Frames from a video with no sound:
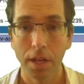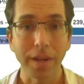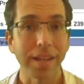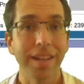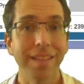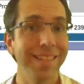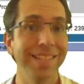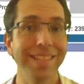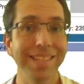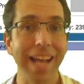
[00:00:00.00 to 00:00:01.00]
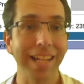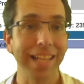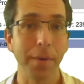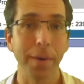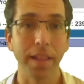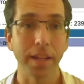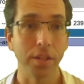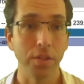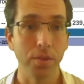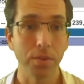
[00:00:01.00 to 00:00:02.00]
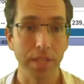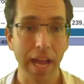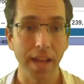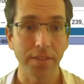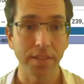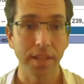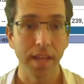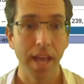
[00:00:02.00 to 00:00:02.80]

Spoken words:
All right, this is exactly how I like to use Dask.